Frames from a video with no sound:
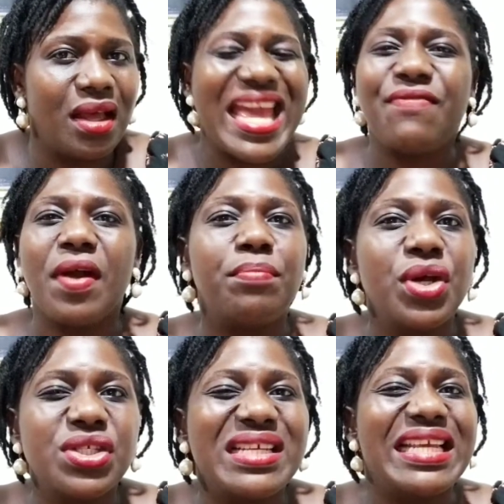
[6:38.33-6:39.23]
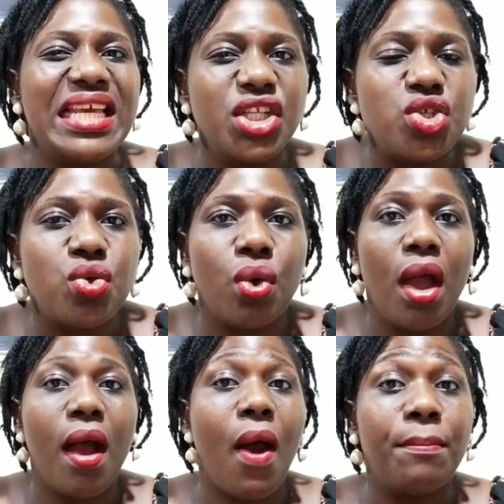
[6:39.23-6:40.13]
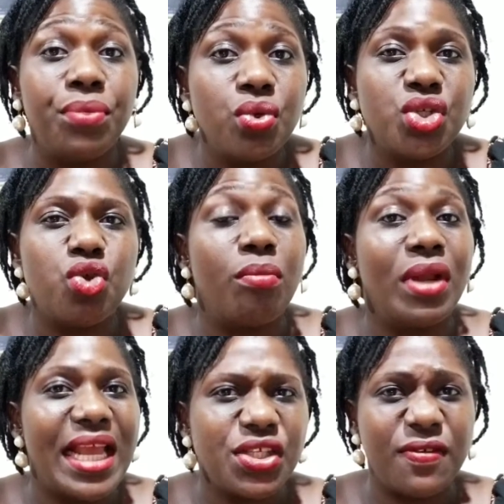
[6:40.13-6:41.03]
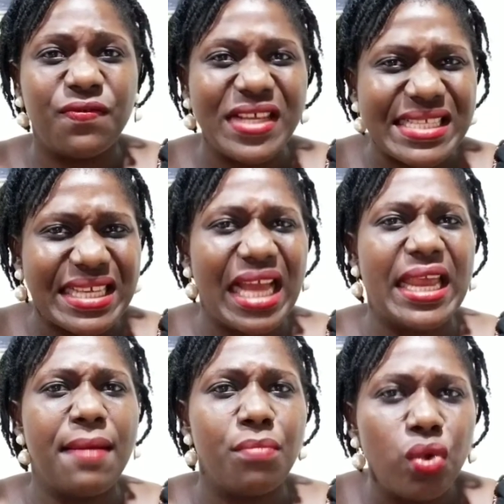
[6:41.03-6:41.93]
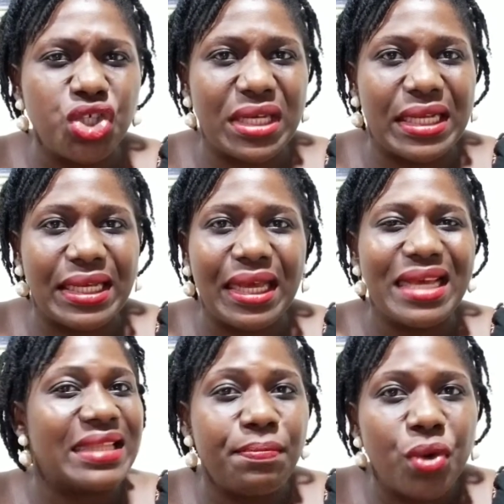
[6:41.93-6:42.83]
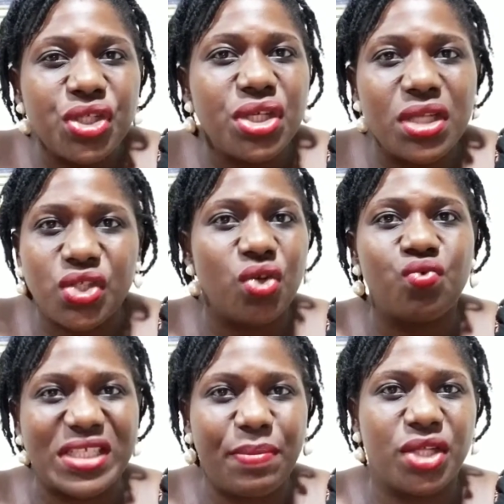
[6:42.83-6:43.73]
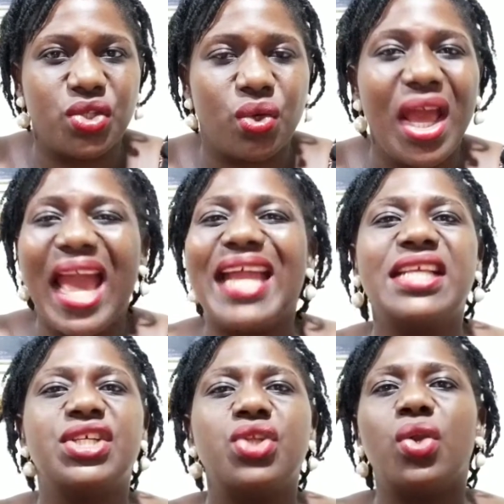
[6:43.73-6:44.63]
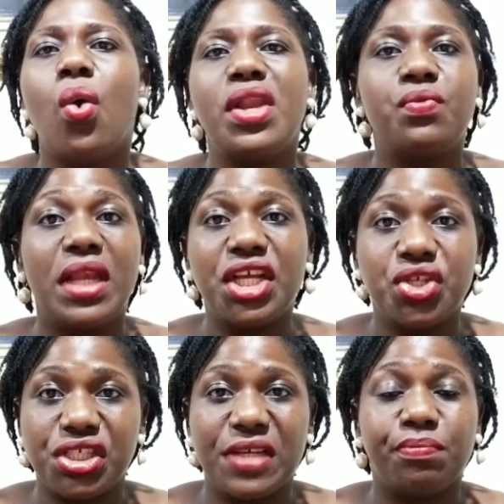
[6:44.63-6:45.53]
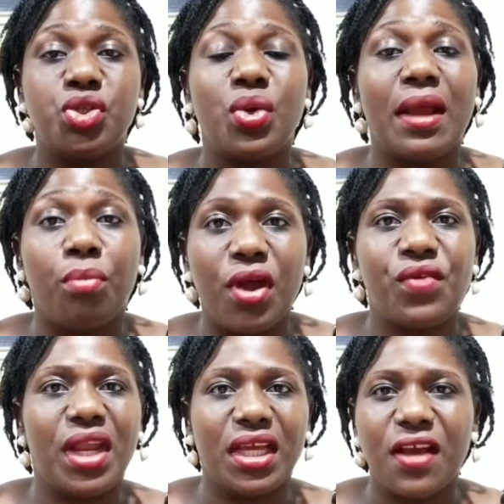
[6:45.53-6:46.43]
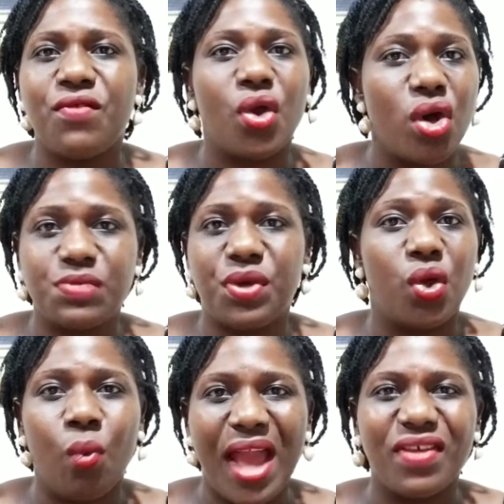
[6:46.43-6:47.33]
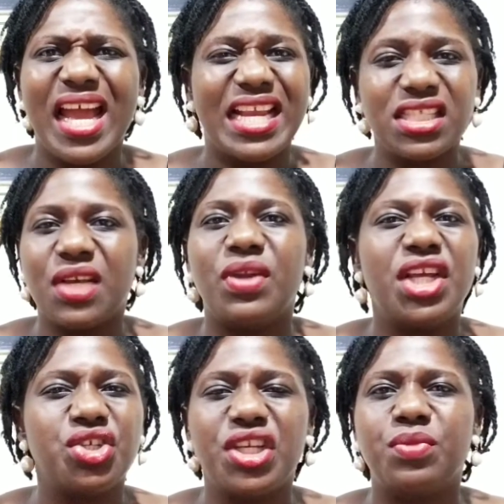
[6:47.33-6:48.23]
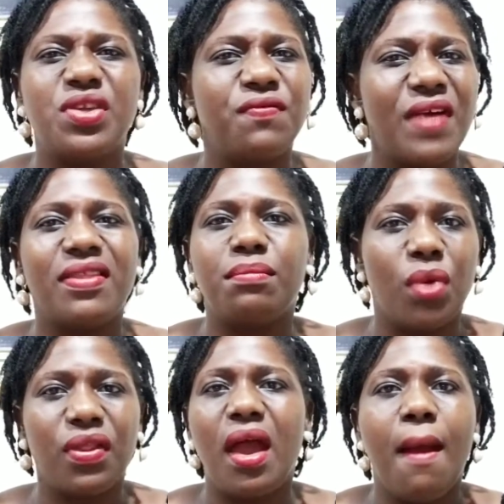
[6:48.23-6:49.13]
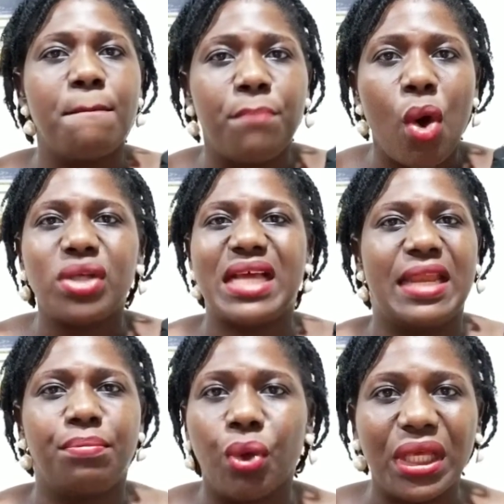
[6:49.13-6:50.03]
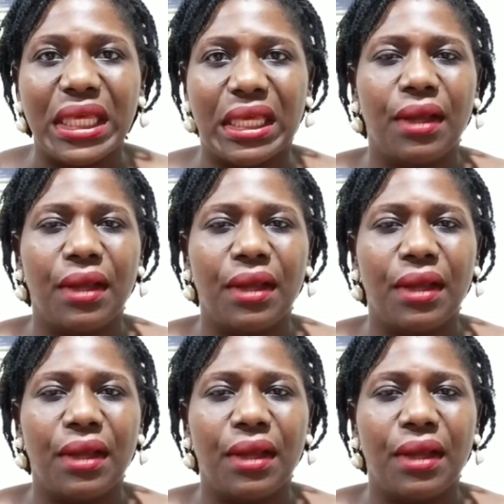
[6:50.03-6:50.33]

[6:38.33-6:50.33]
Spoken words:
If a person hits you or abuses you, molests you physically, emotionally, that person does not respect you. And this is not only relationship between a boyfriend, a girlfriend, a husband, or a wife. This is a relationship between father, mother, boss, and employee.